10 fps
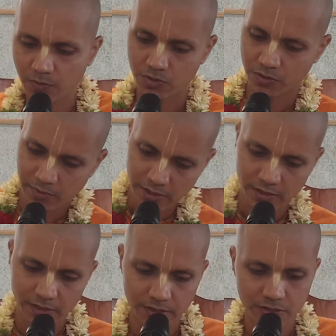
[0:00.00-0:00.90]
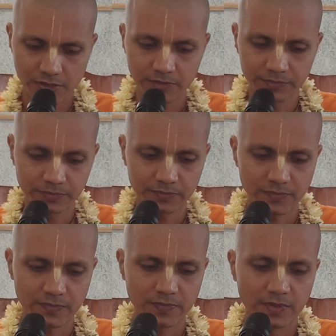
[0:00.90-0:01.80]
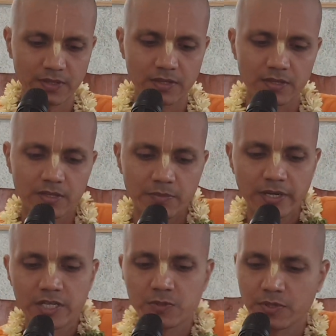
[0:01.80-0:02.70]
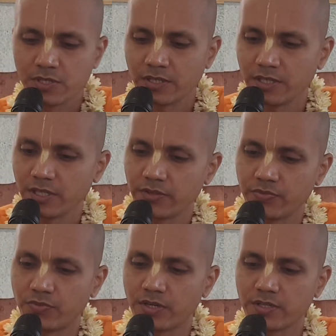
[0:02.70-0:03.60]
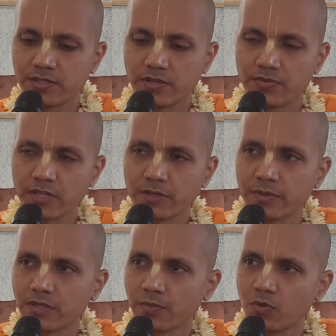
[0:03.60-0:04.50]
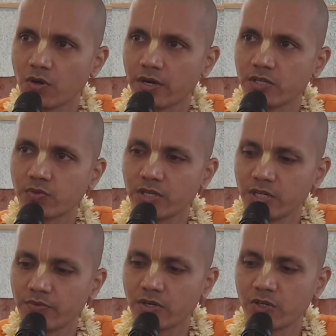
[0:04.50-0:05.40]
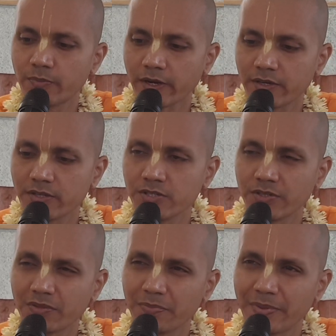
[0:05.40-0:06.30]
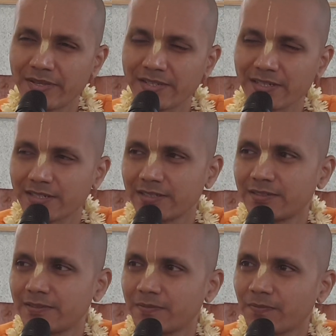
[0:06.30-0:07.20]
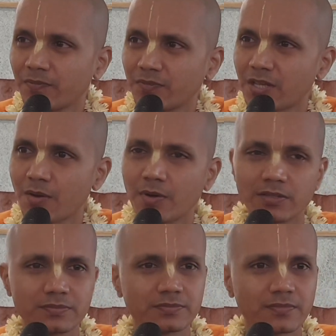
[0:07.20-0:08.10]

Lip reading: modes of material nature. But especially if one is infected with Tamoguna, it is very difficult to practice even basic dharma.